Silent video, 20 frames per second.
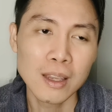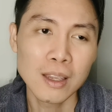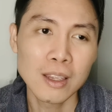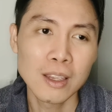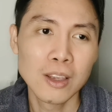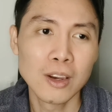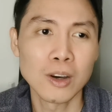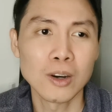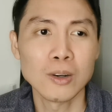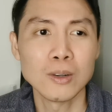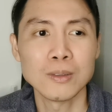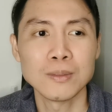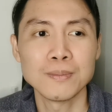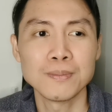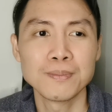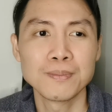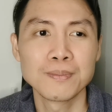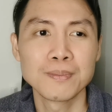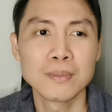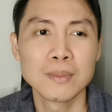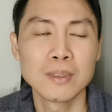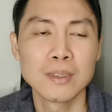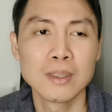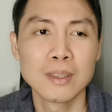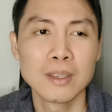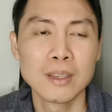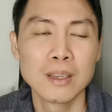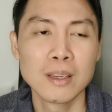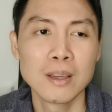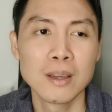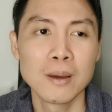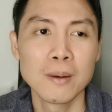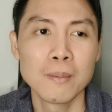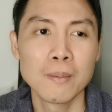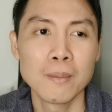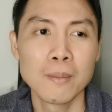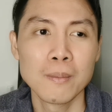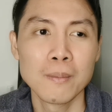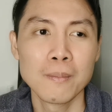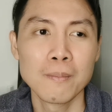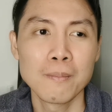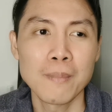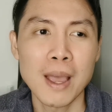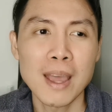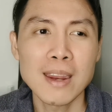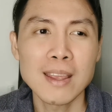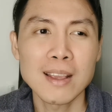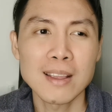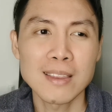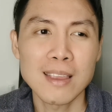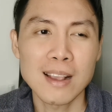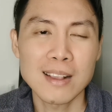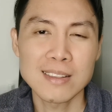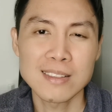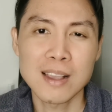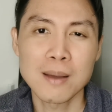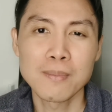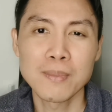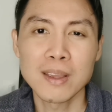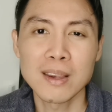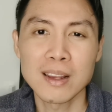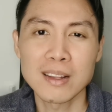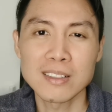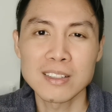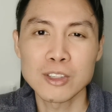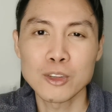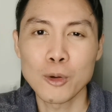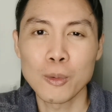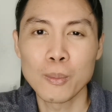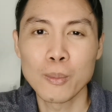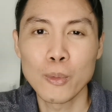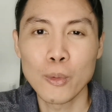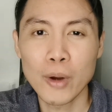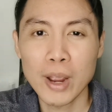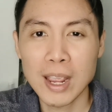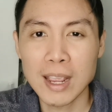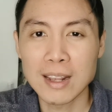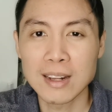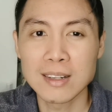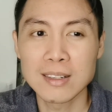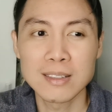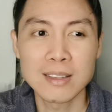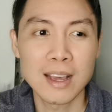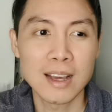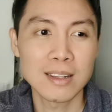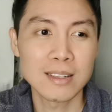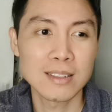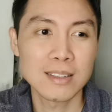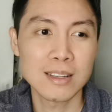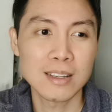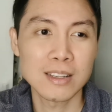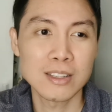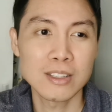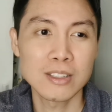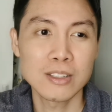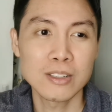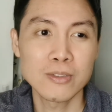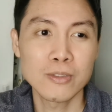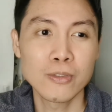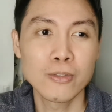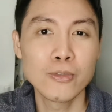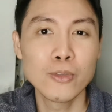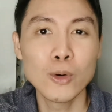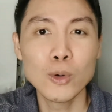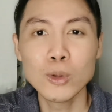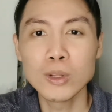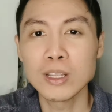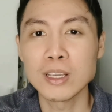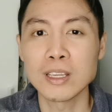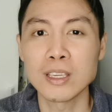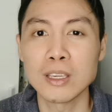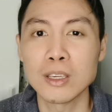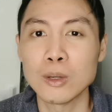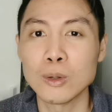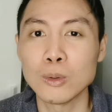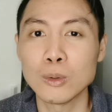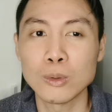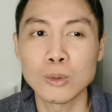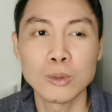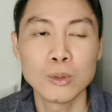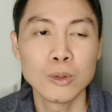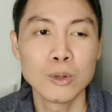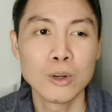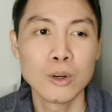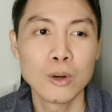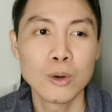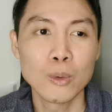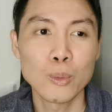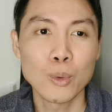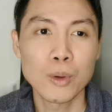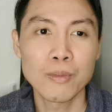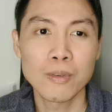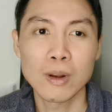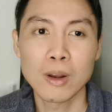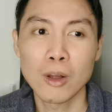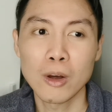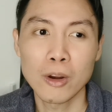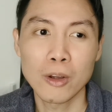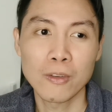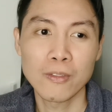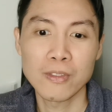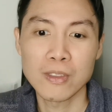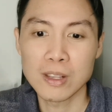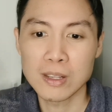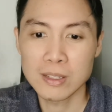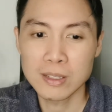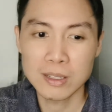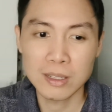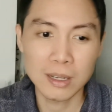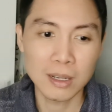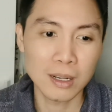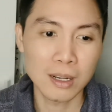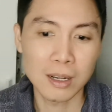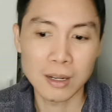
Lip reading: you know, panic attack is something that's in your brain that is fooling you with a lot of this